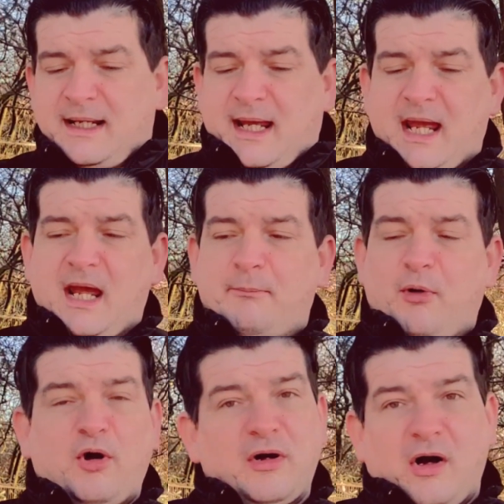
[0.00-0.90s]

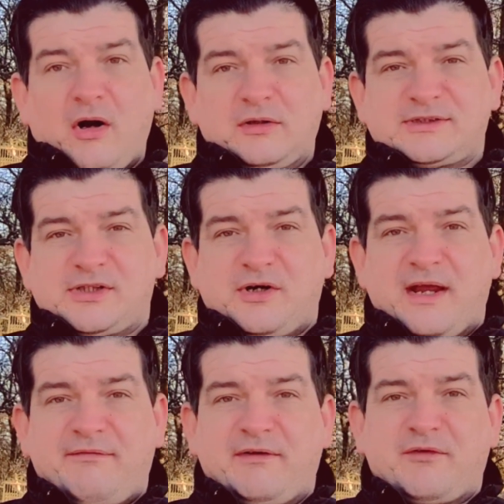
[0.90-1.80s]
But also
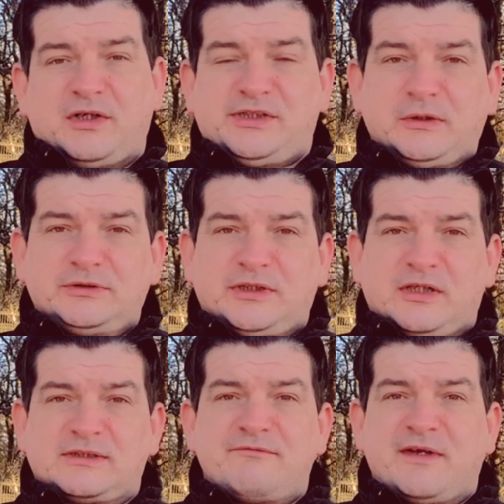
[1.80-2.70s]
if you've got children
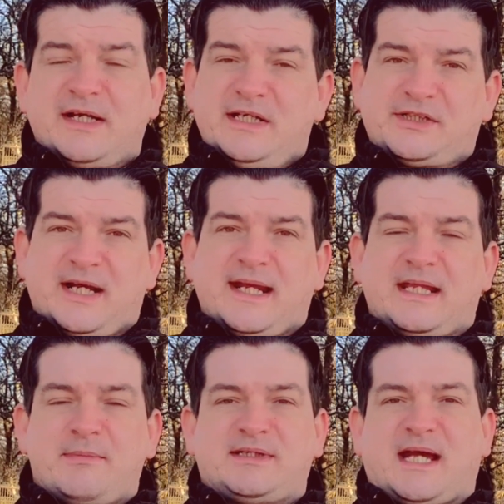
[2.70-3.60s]
or something and you're trying to
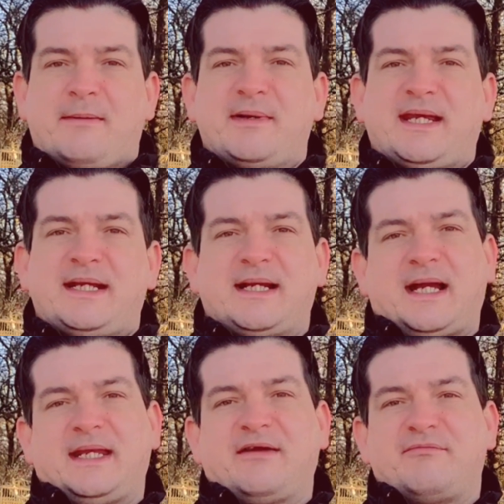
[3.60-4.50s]
get them into hammocking
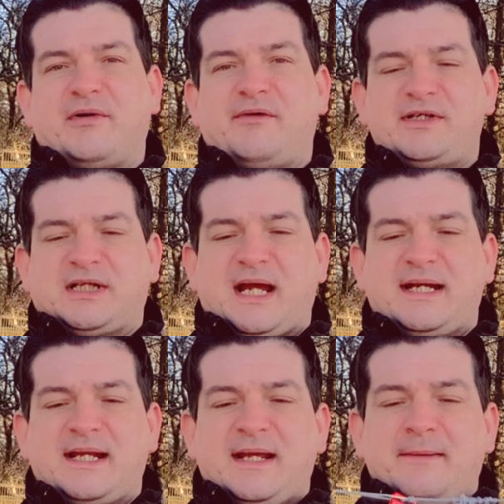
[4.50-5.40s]
and you give them a Ridgeline,